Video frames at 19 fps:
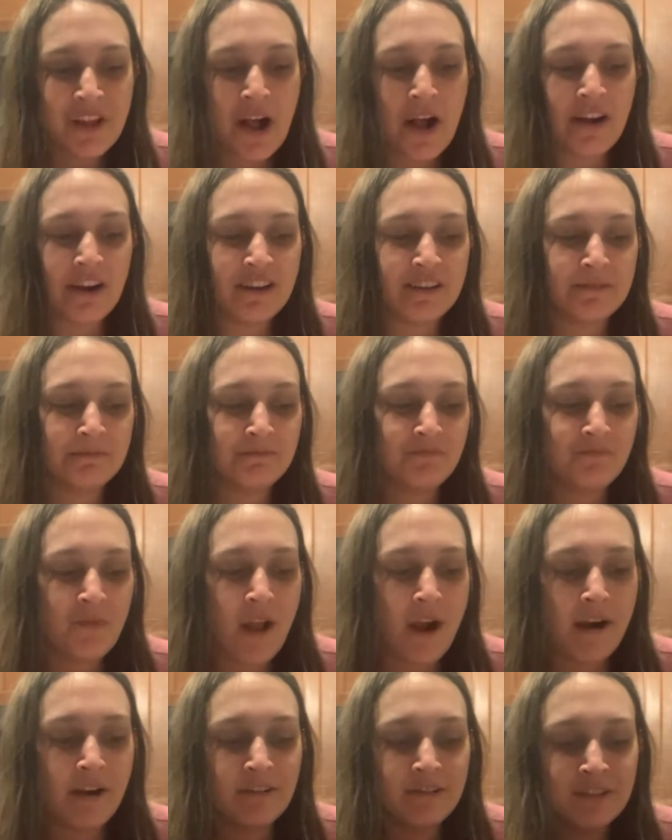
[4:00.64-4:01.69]
All right,
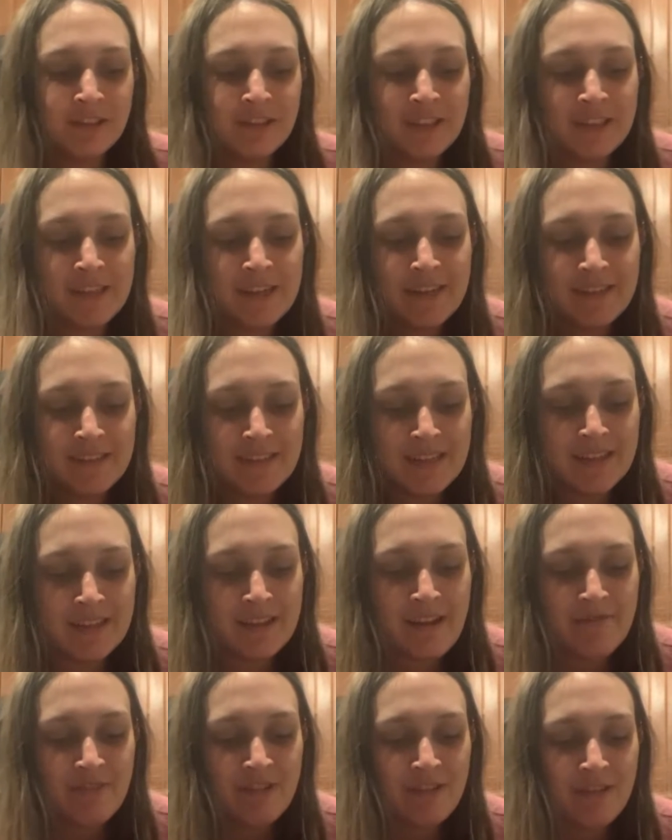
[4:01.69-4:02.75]
and today is the
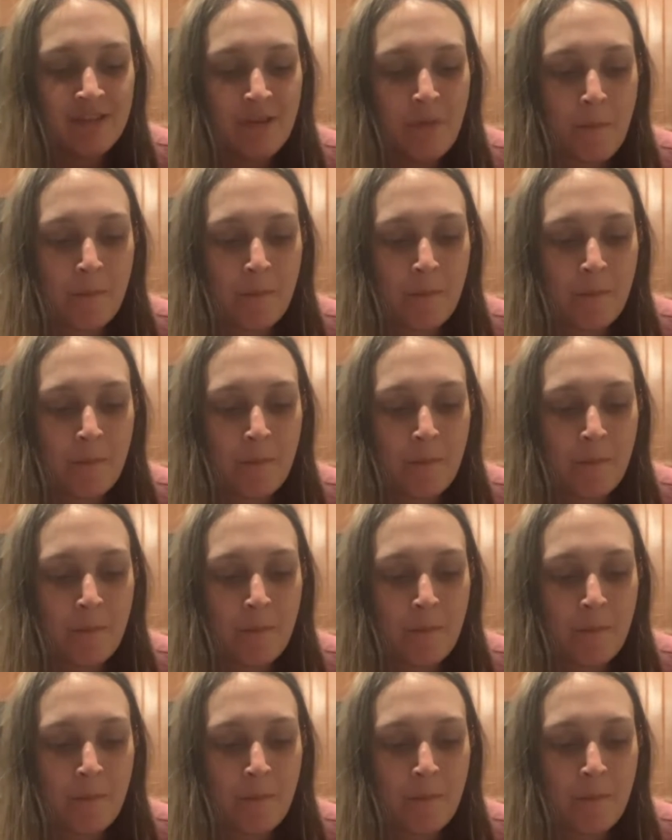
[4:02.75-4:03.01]
11th.